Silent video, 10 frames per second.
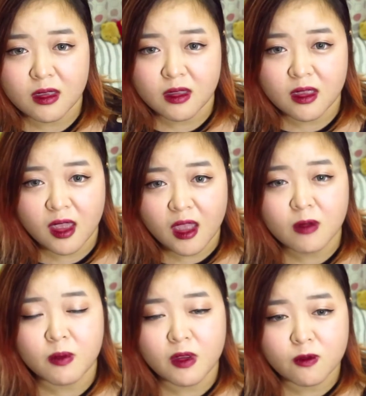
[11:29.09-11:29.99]
there
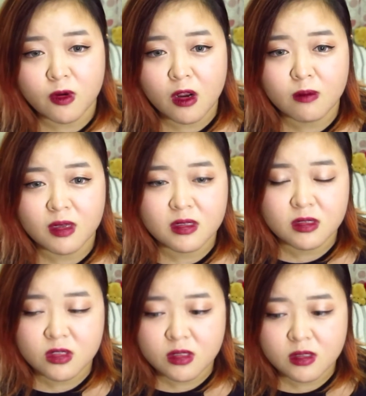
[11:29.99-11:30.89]
can be wrong
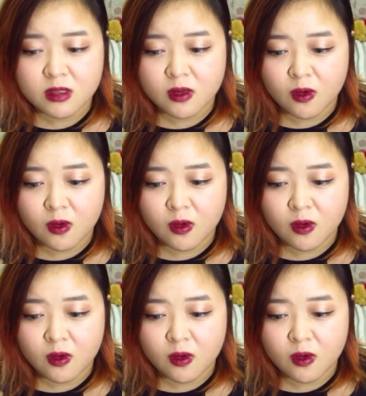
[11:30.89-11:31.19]
messages